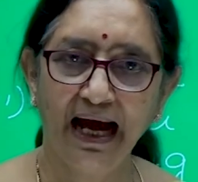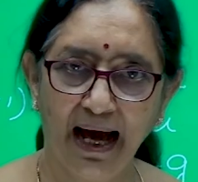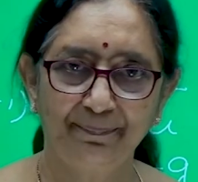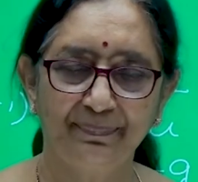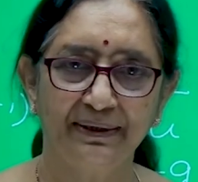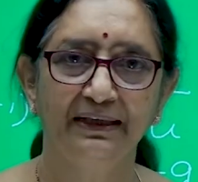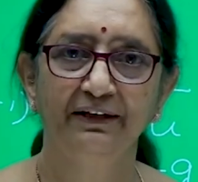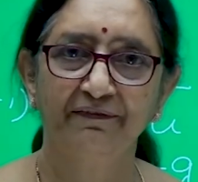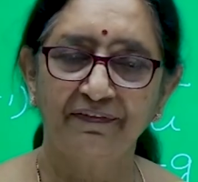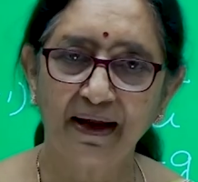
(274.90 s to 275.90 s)
up
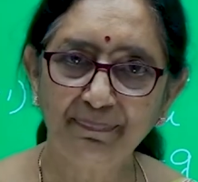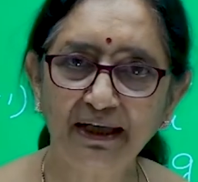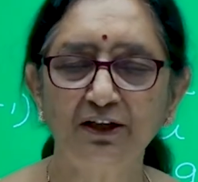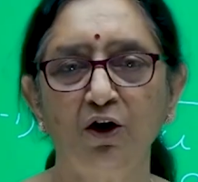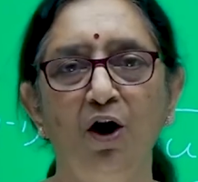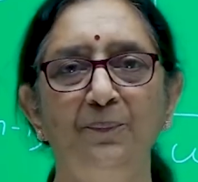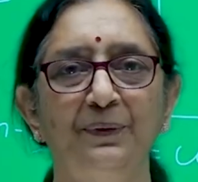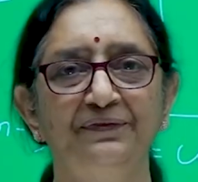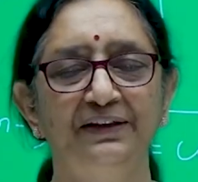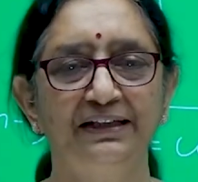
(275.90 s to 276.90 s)
from the top
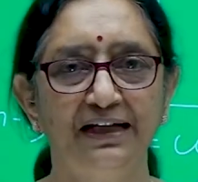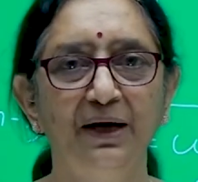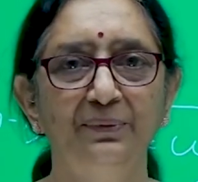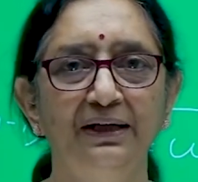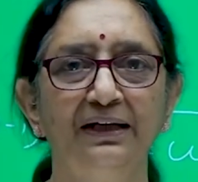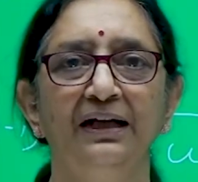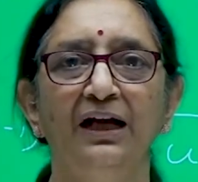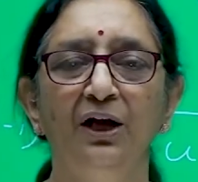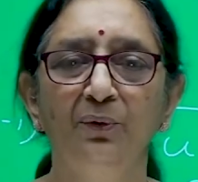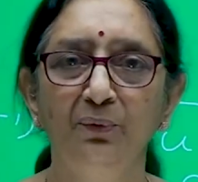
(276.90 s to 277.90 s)
of the tower
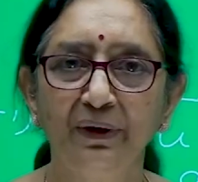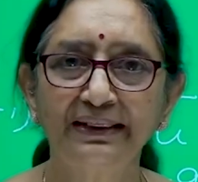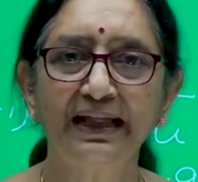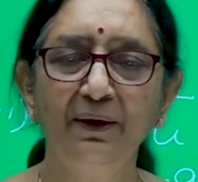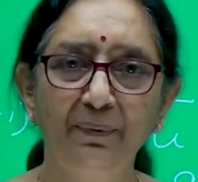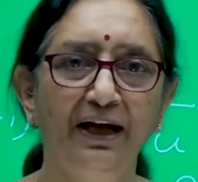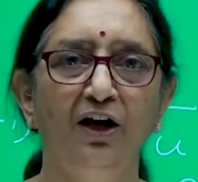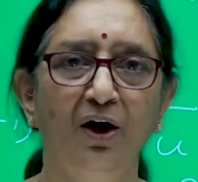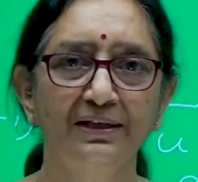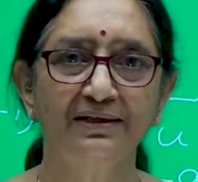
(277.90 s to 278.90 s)
with a
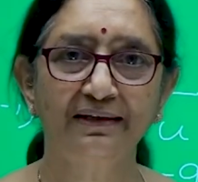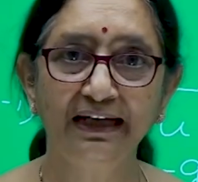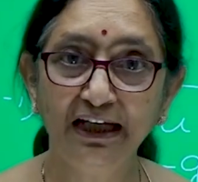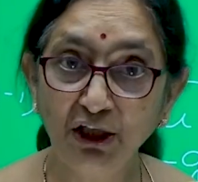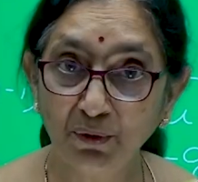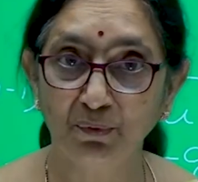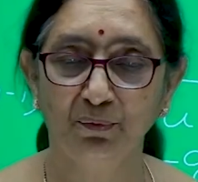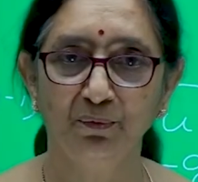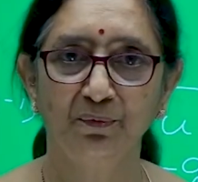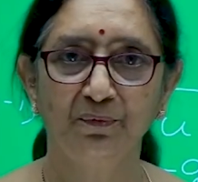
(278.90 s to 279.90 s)
velocity u,
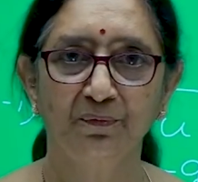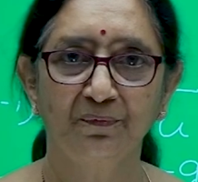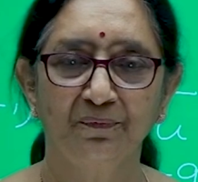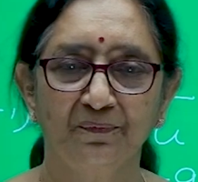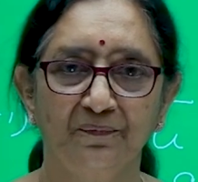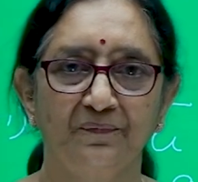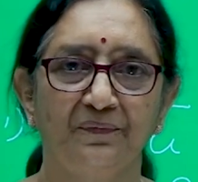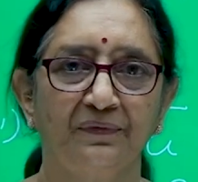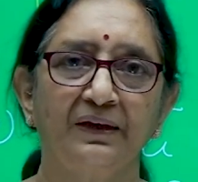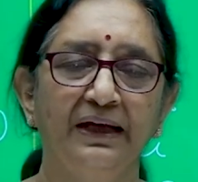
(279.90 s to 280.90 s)

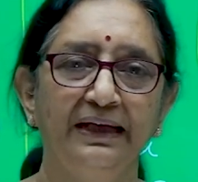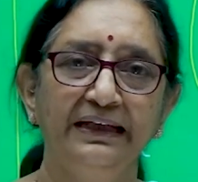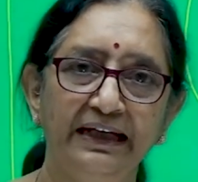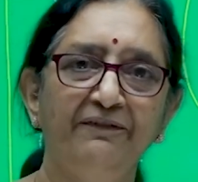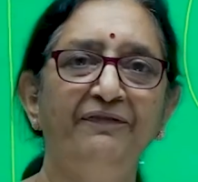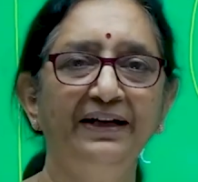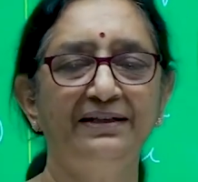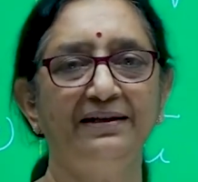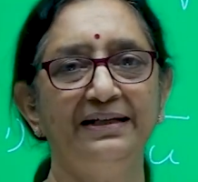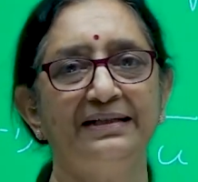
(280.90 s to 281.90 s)
if it
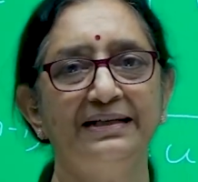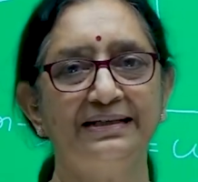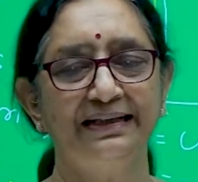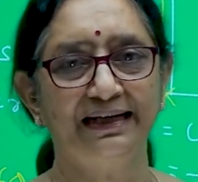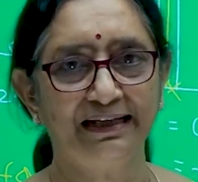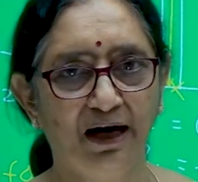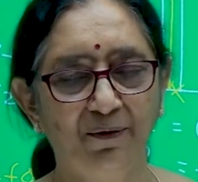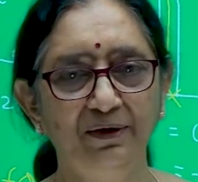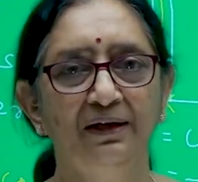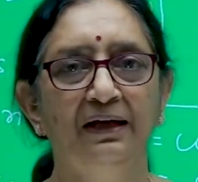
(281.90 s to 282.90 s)
reaches the ground
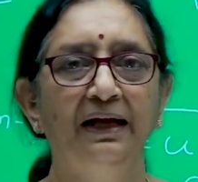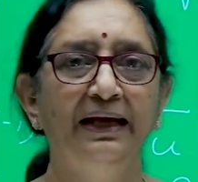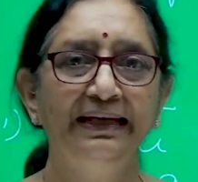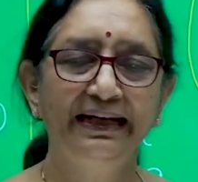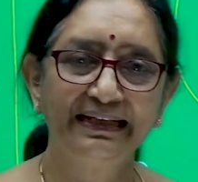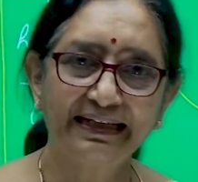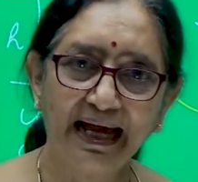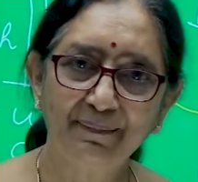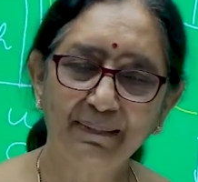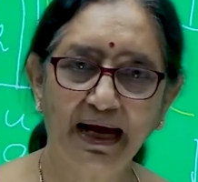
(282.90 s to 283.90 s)
in
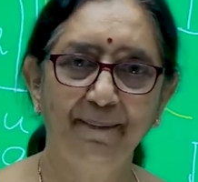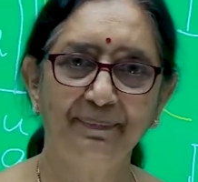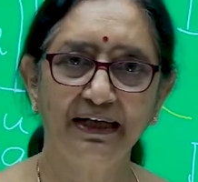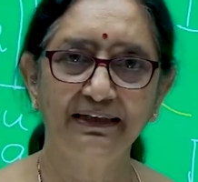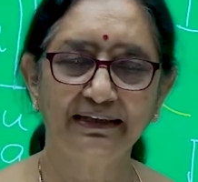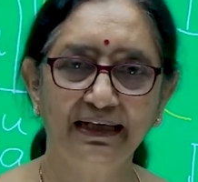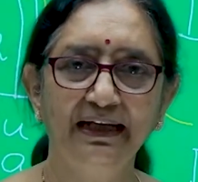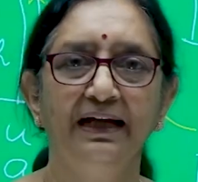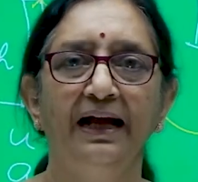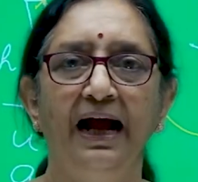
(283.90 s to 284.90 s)
time capital T
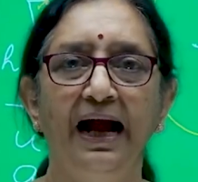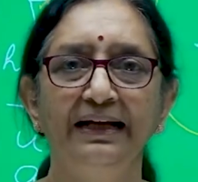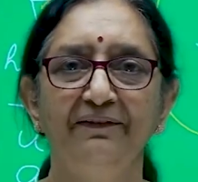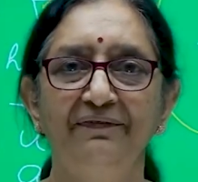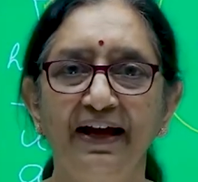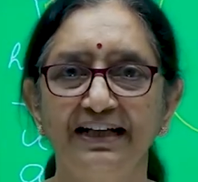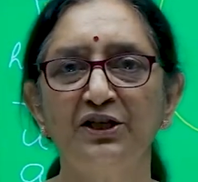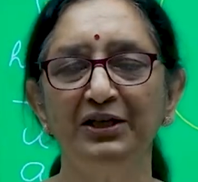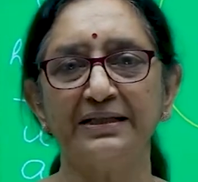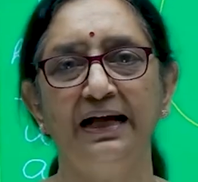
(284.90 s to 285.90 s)
and if h
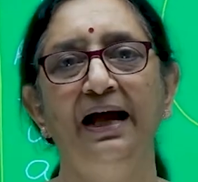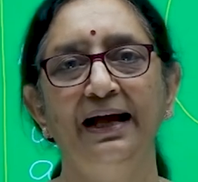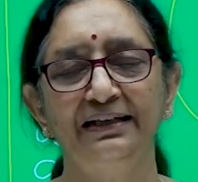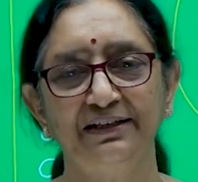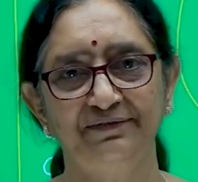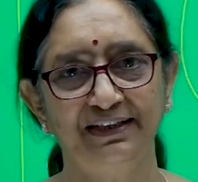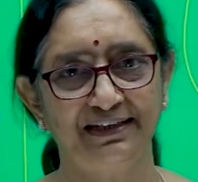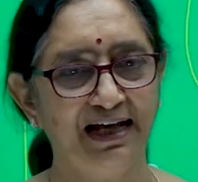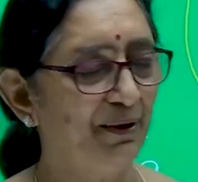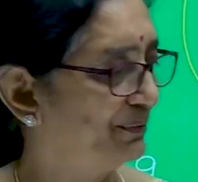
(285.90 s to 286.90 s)
is the height of the
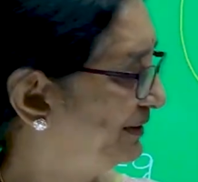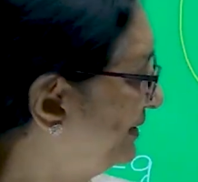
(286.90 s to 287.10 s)
tower,